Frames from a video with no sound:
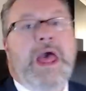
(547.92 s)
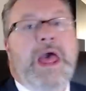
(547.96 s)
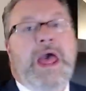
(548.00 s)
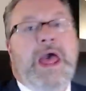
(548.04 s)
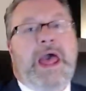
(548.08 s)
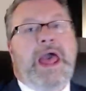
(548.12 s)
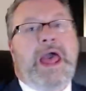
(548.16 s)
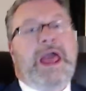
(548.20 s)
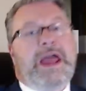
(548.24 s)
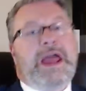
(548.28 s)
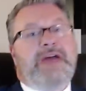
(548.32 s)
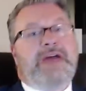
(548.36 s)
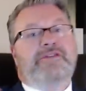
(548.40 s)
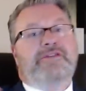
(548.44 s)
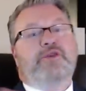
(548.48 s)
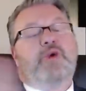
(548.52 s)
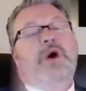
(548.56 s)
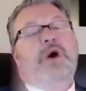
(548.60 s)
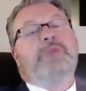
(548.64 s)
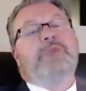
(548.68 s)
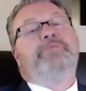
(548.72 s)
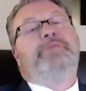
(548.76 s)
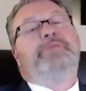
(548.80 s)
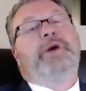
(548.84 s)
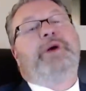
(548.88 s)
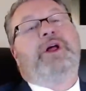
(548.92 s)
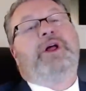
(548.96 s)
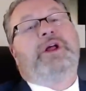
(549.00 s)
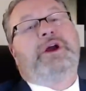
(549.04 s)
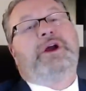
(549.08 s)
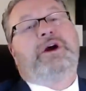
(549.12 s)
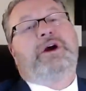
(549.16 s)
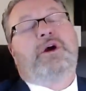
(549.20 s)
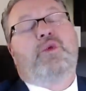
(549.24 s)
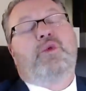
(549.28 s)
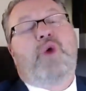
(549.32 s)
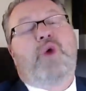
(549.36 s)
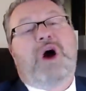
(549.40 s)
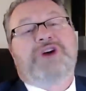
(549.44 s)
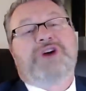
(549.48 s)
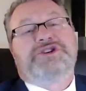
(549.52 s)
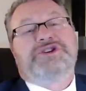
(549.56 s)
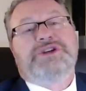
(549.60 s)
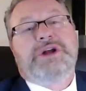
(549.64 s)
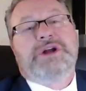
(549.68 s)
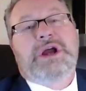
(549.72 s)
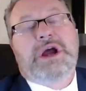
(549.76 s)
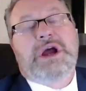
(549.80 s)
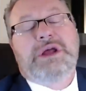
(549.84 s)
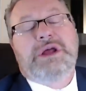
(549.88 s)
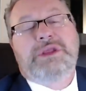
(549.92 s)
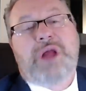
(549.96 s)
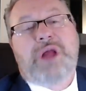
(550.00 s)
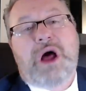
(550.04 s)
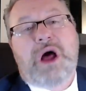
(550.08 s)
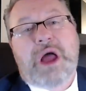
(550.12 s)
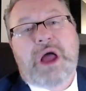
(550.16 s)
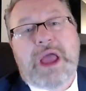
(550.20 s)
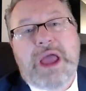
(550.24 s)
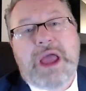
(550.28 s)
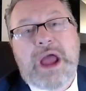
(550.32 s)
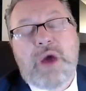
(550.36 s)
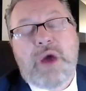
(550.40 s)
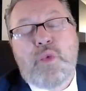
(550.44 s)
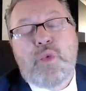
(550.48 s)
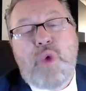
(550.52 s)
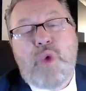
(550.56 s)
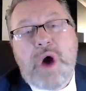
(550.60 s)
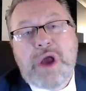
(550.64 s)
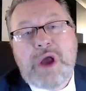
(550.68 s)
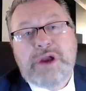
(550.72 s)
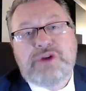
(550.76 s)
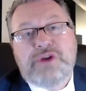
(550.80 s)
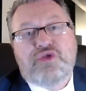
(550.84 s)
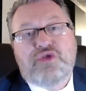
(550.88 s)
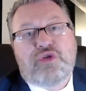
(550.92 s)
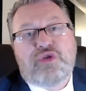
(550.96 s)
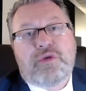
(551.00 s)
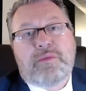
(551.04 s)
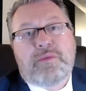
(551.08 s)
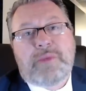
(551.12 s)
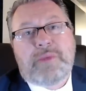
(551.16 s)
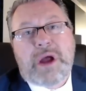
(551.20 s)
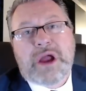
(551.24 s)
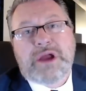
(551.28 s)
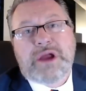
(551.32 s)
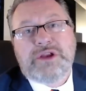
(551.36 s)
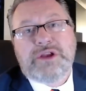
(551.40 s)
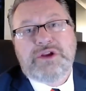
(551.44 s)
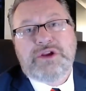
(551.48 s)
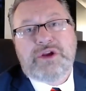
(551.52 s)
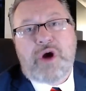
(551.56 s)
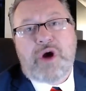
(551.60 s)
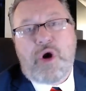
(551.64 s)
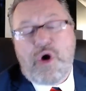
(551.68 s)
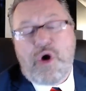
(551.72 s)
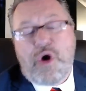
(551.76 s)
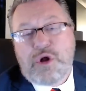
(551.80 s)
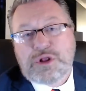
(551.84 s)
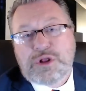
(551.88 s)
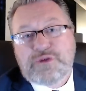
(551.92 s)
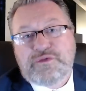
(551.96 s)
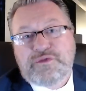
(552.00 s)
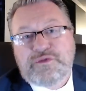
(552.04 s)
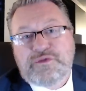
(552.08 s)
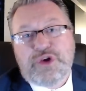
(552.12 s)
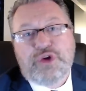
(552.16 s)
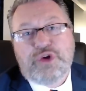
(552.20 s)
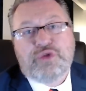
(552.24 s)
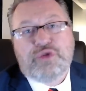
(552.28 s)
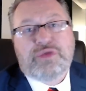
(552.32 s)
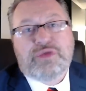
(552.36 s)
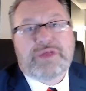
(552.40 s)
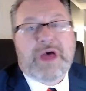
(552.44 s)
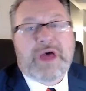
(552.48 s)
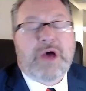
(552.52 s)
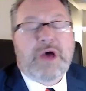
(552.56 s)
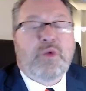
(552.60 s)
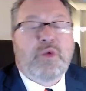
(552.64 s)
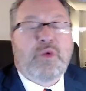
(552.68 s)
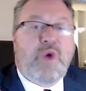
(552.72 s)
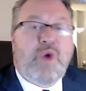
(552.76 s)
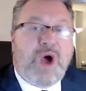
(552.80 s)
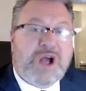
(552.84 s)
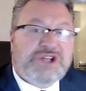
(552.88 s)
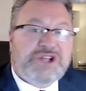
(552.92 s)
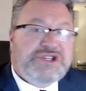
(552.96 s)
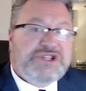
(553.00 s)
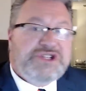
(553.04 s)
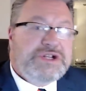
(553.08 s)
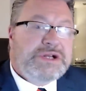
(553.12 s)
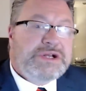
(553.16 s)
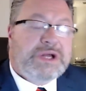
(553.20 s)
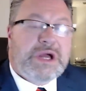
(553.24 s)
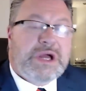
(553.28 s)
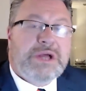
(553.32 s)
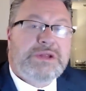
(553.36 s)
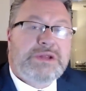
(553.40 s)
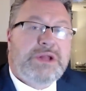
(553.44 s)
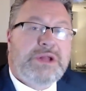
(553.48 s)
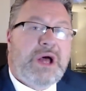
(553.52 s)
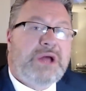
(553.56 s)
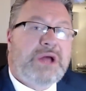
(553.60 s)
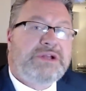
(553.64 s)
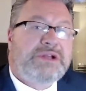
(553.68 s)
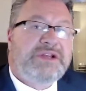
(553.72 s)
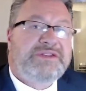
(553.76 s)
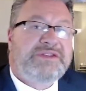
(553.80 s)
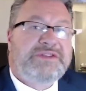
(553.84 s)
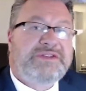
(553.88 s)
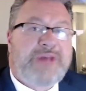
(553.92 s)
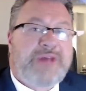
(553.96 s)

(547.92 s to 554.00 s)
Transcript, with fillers: Hey everyone, Bill here at Washington Gun Law. Hey, I wanted to remind all of you that Washington Gun Law does